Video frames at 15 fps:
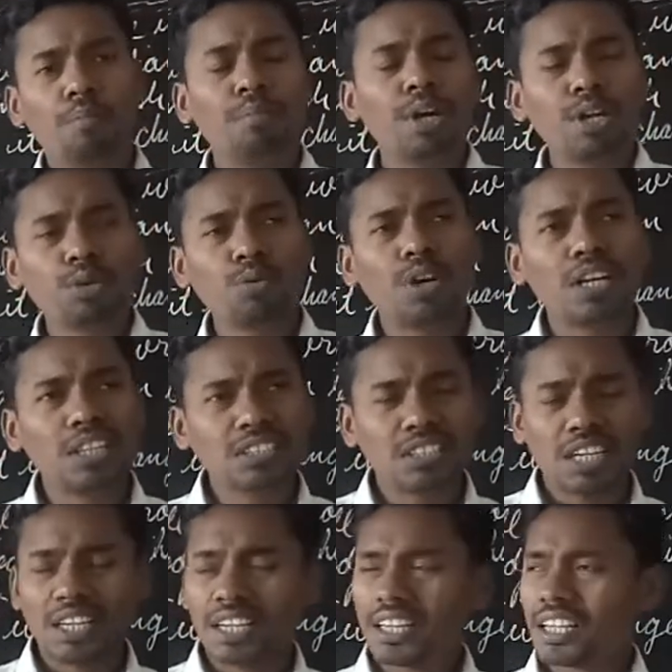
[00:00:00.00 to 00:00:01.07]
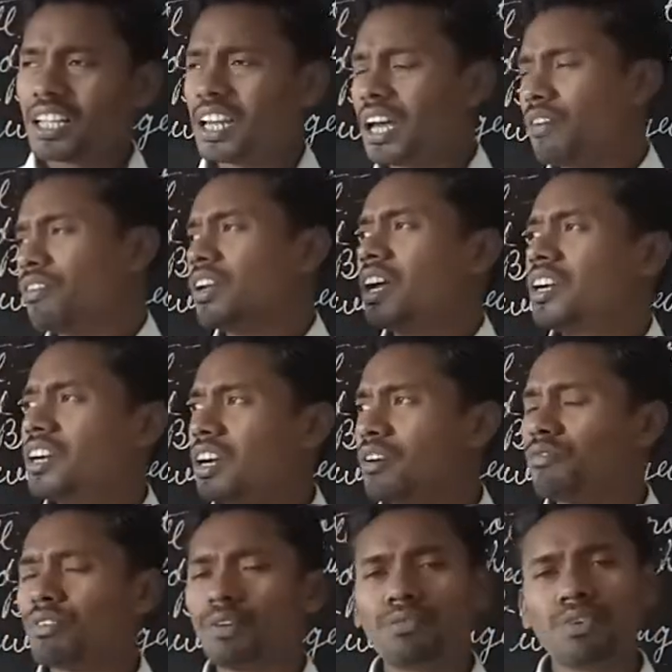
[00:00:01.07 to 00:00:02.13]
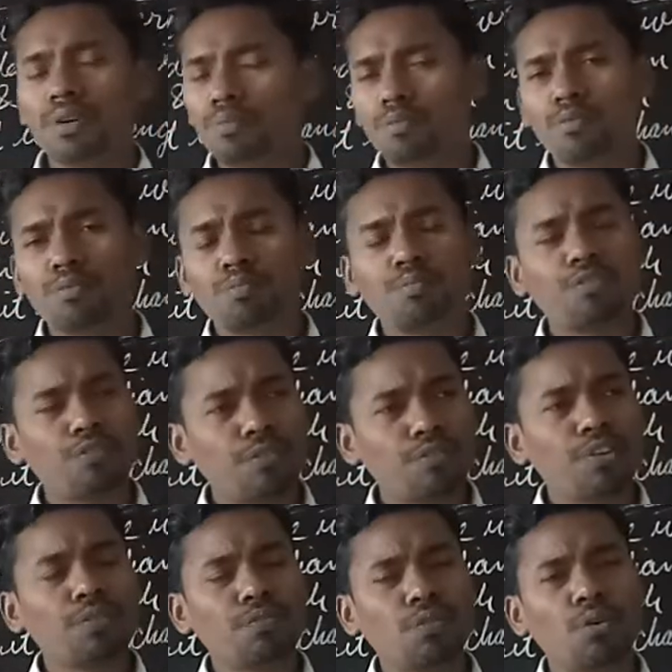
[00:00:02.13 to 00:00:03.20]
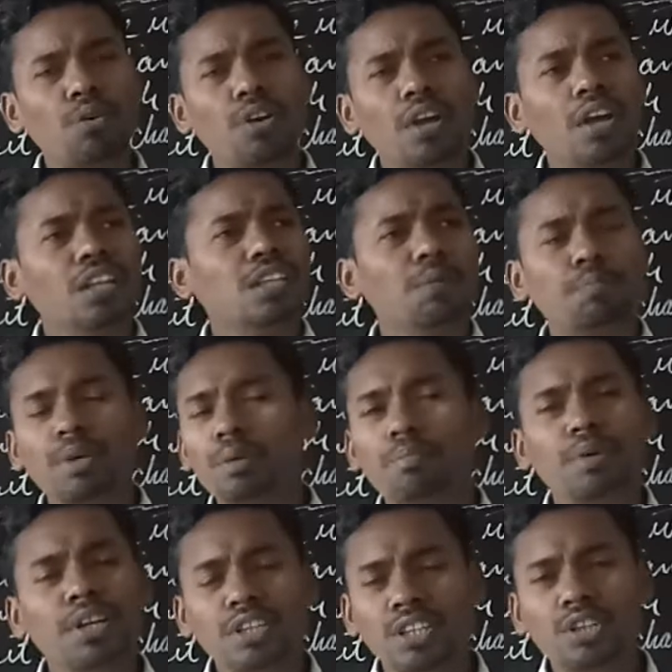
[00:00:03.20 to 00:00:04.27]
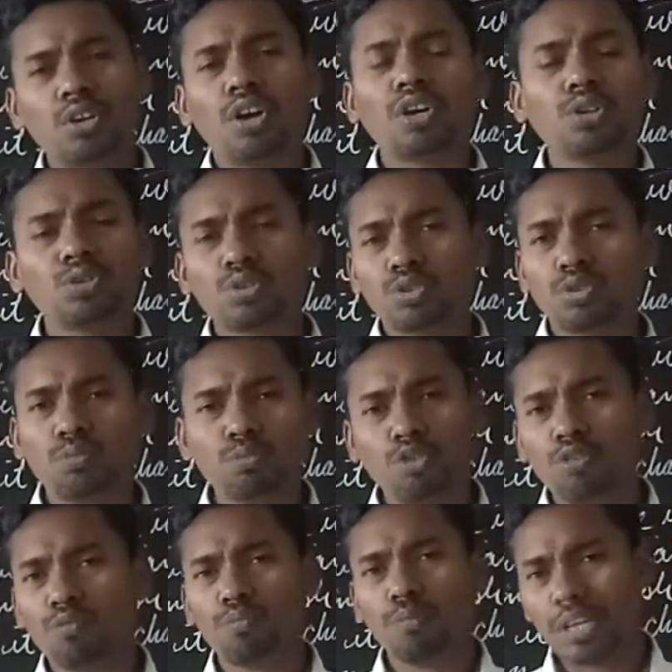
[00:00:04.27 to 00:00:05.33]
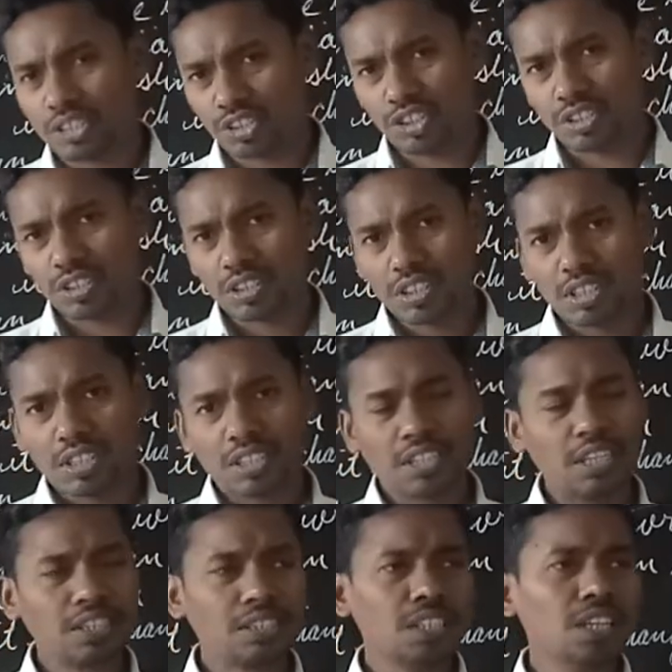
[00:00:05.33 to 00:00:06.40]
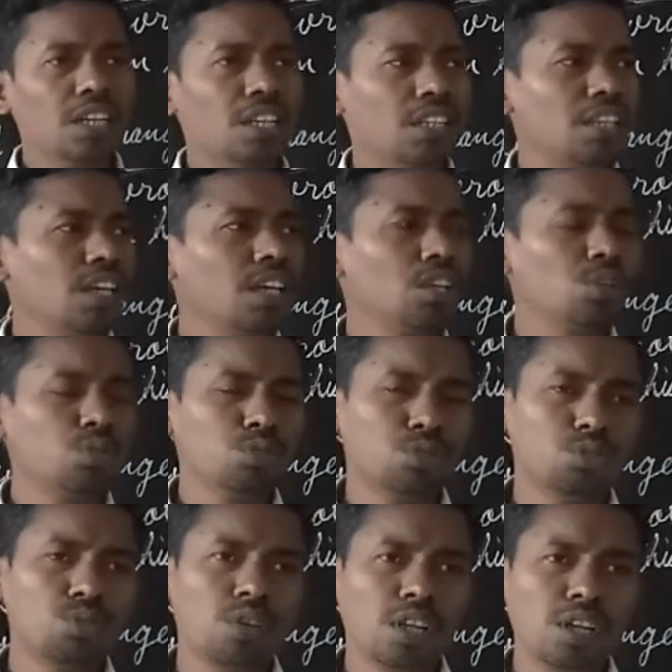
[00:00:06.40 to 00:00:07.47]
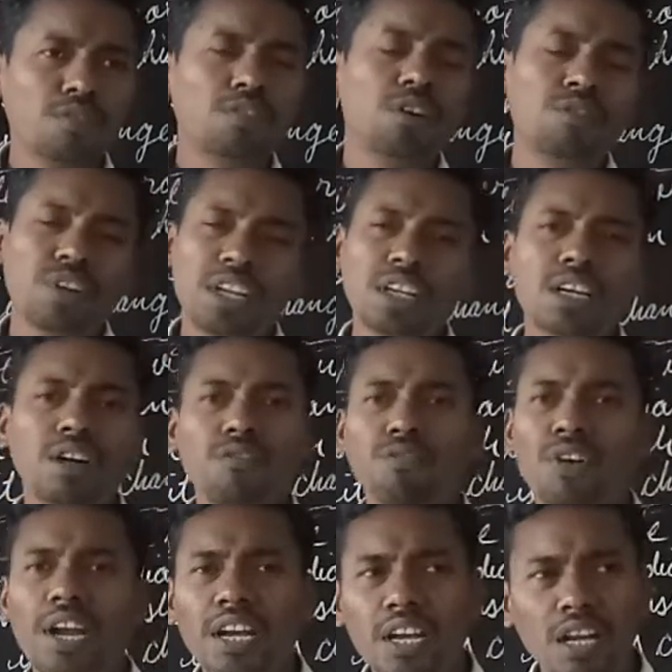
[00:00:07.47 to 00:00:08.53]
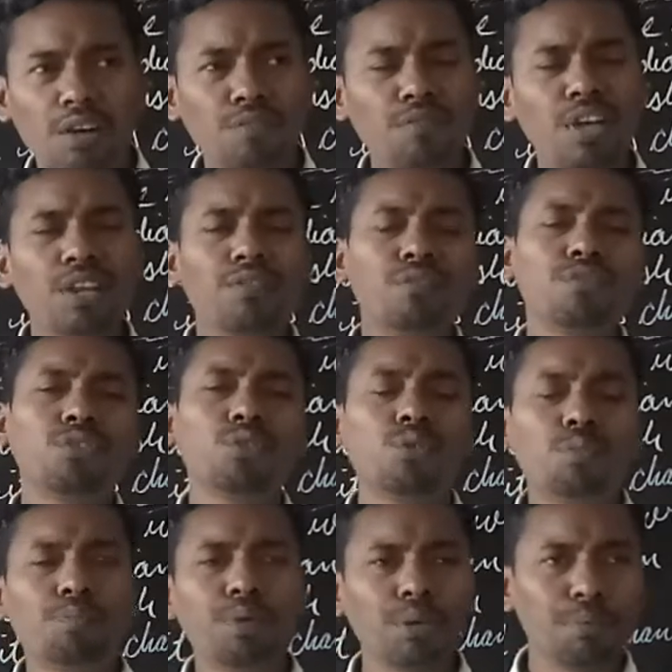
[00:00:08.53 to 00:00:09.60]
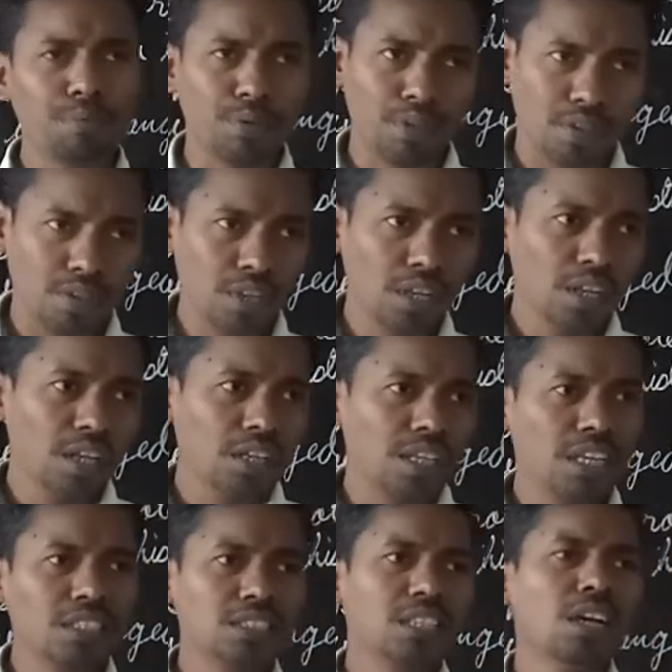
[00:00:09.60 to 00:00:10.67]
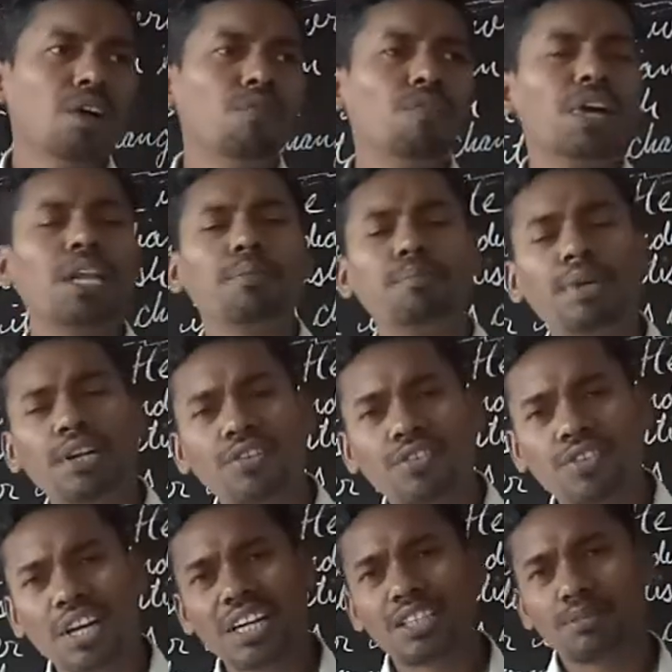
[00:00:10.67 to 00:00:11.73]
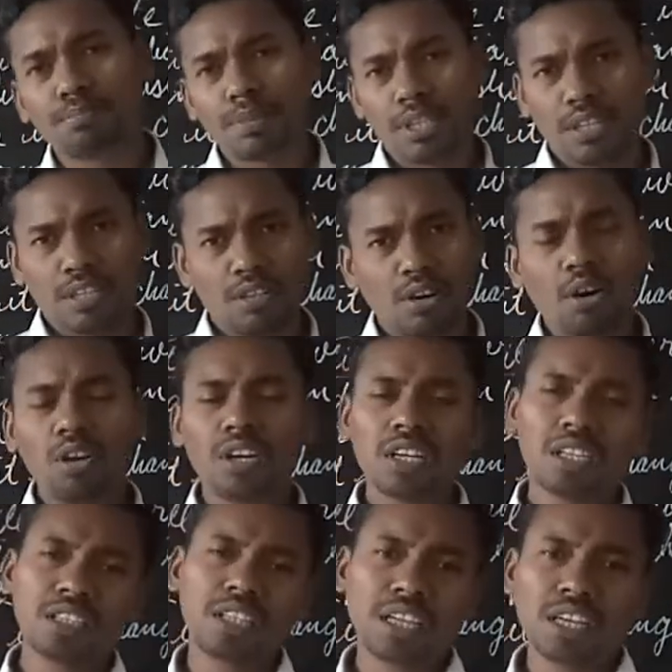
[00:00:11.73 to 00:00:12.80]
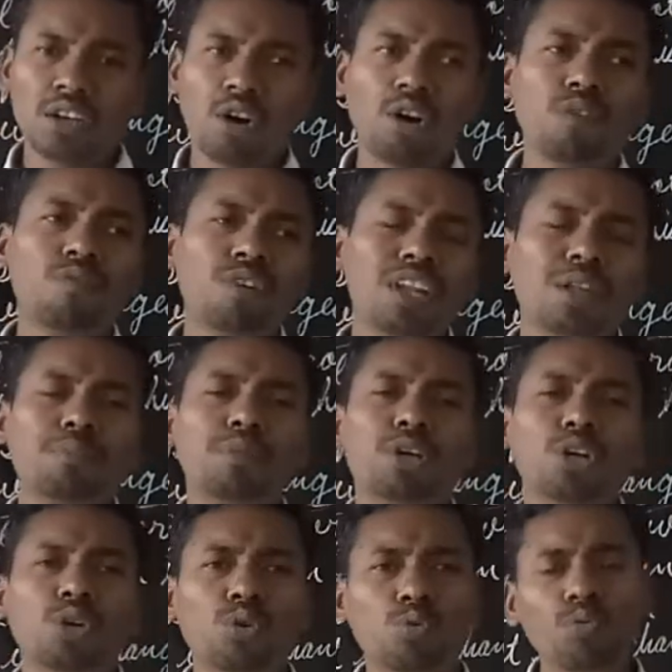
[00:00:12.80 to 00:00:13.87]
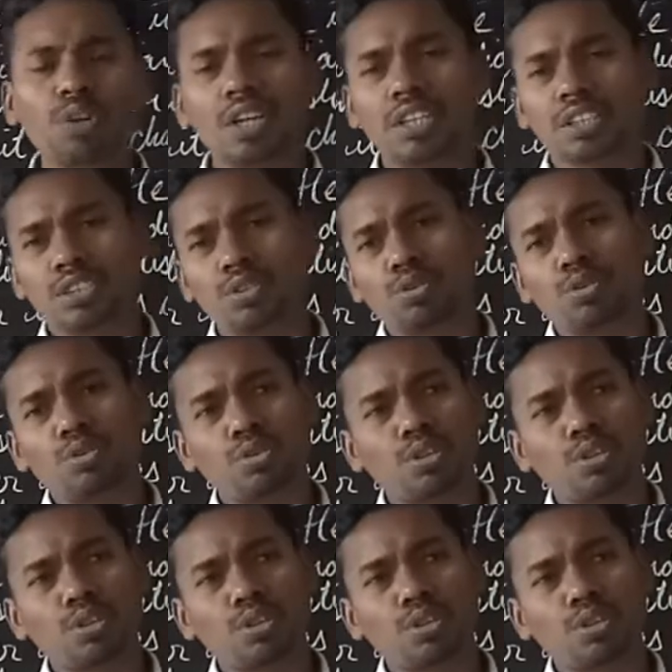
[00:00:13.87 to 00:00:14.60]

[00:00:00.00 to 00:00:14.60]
But you understand, in 1154, the people did not used to move much. Yes, they used to live a very confined life, very few people. Yes, very big tradesmen, only they, or very big rulers, the